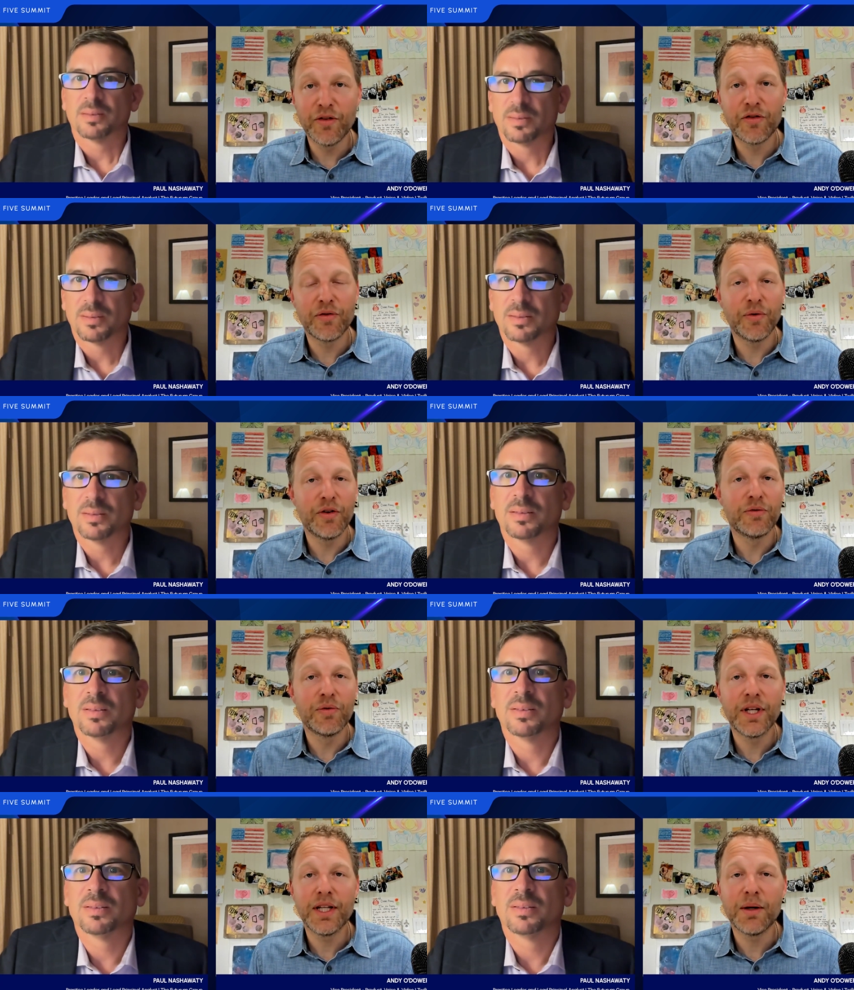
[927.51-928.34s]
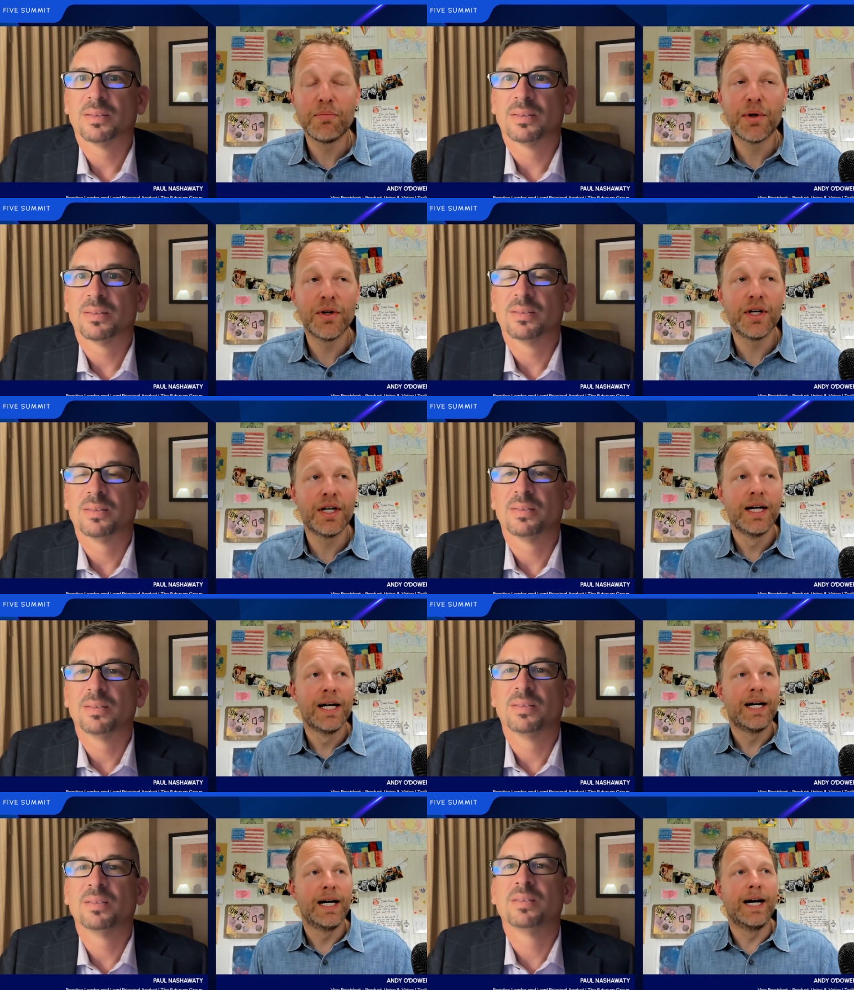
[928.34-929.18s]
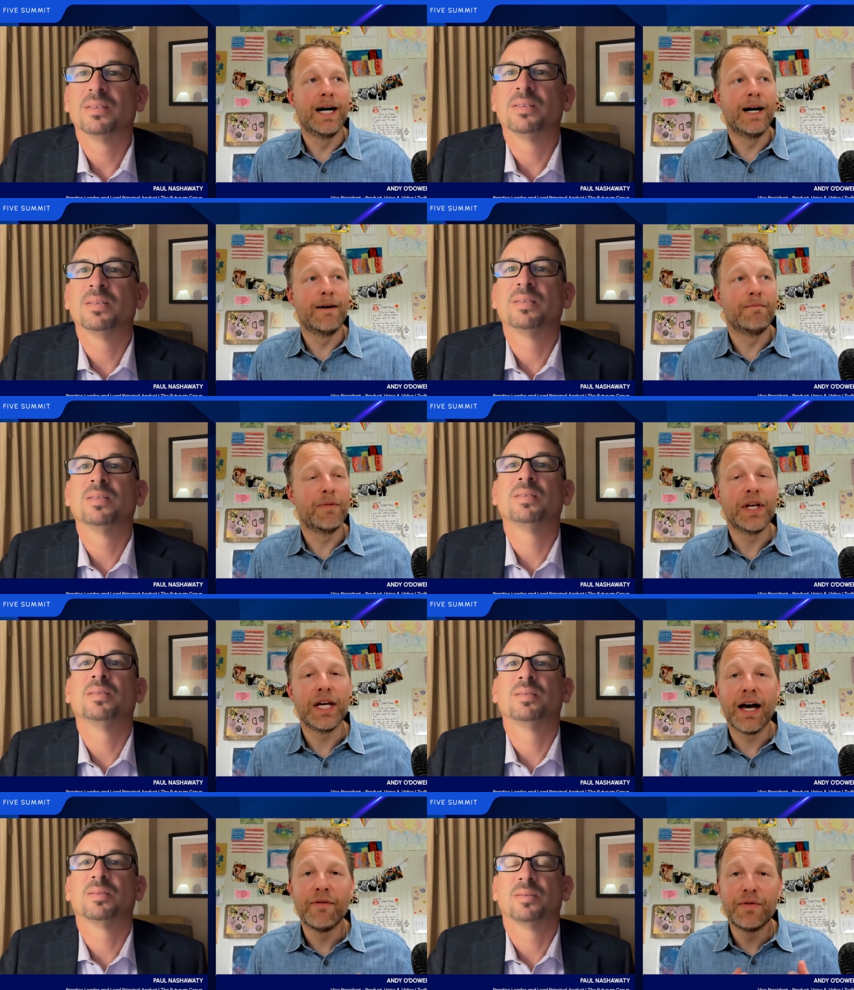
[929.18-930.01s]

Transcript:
Speaker 1: We've, we've really put um, the